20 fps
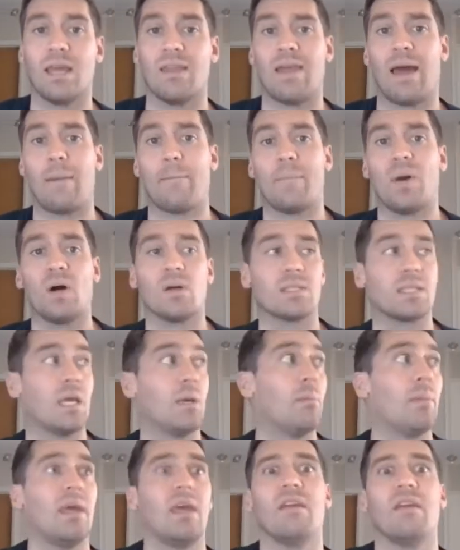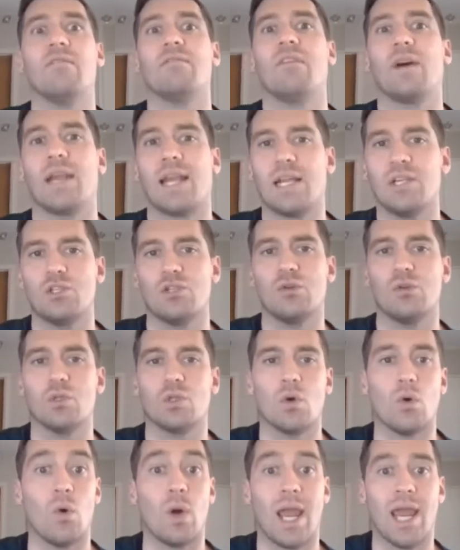that basket being financials
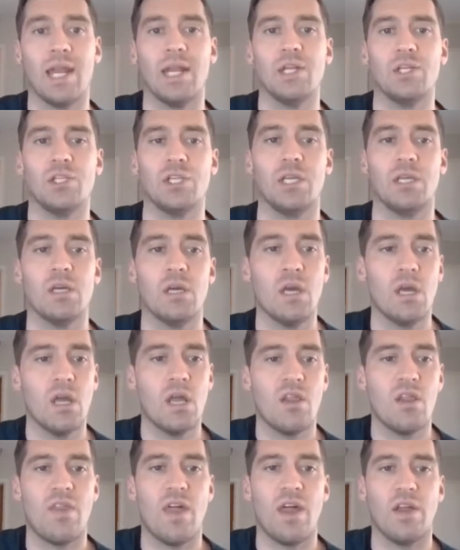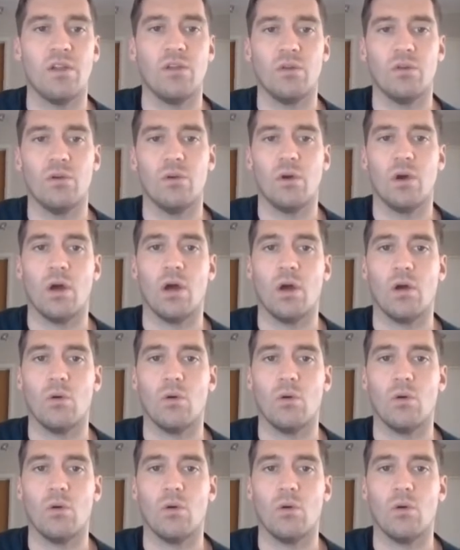or energy that are